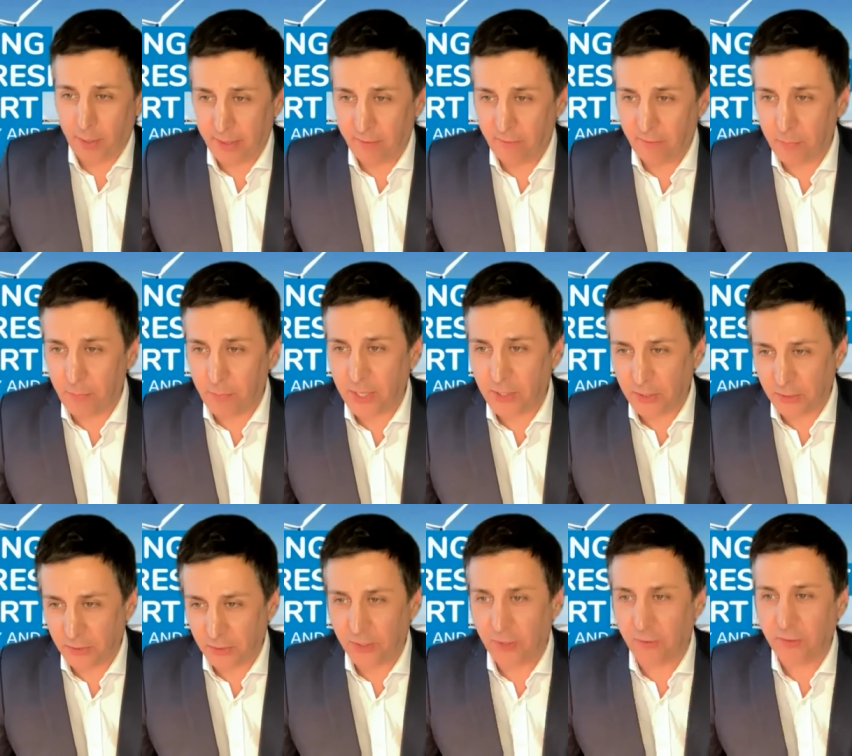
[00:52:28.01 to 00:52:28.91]

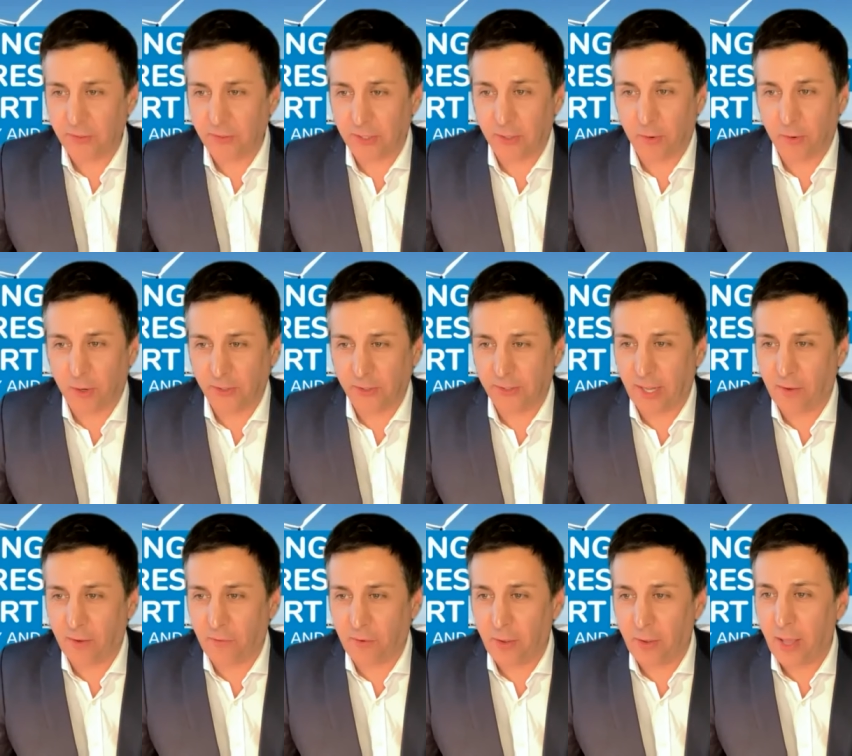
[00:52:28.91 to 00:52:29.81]
information service across
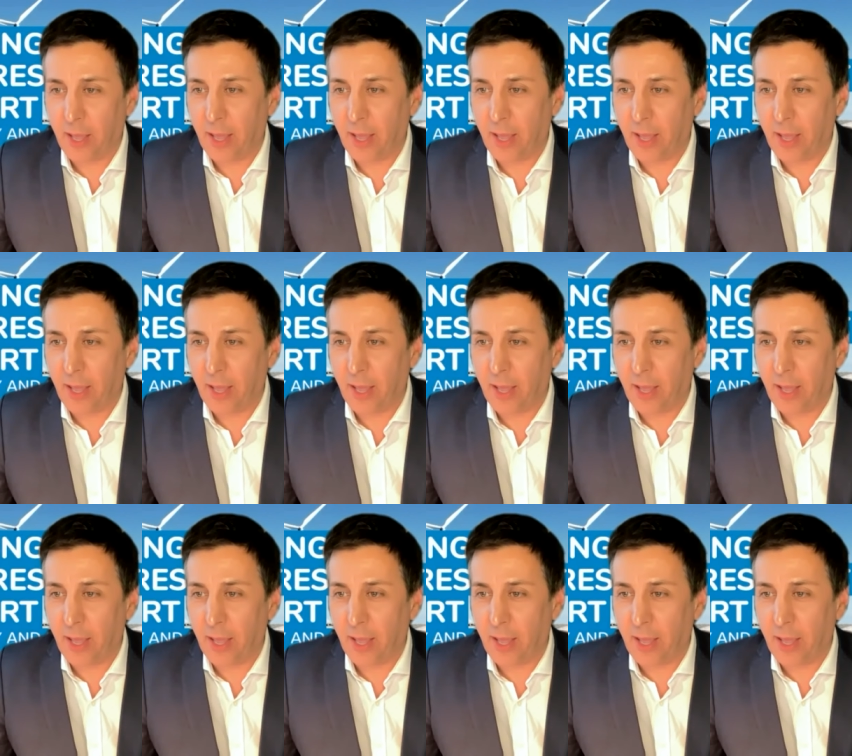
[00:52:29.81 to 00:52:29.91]
South